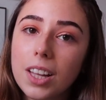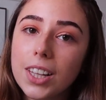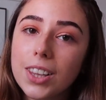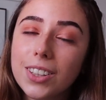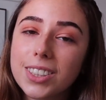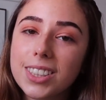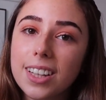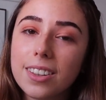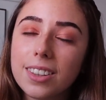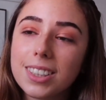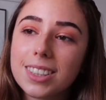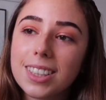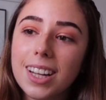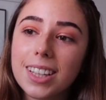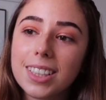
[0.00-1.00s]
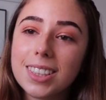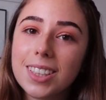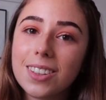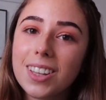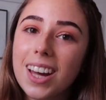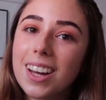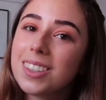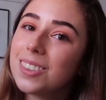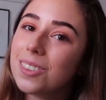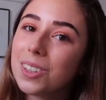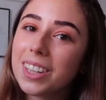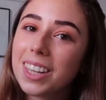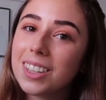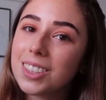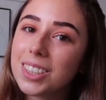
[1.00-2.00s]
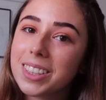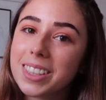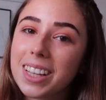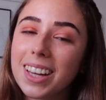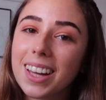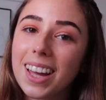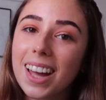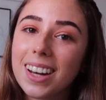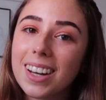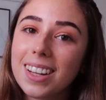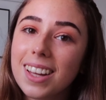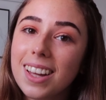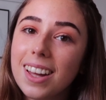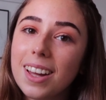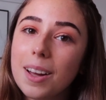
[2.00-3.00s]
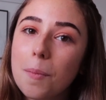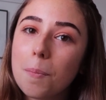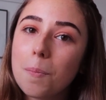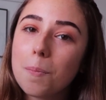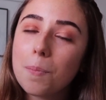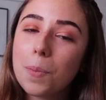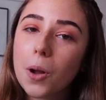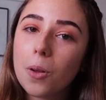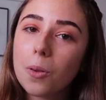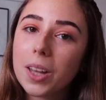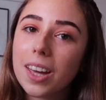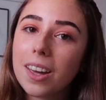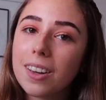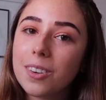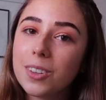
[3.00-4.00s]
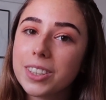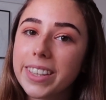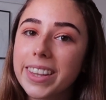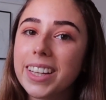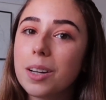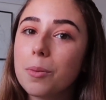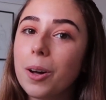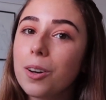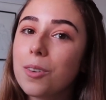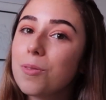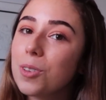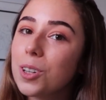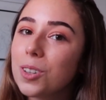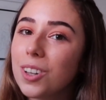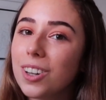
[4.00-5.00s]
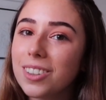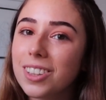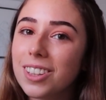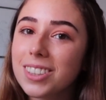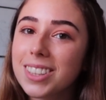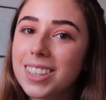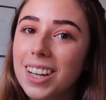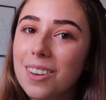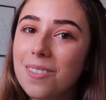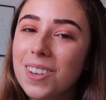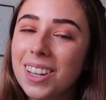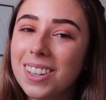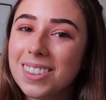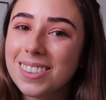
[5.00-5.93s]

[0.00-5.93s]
looked at in this class. So yeah, it was really interesting, and probably going to think about it for a long time.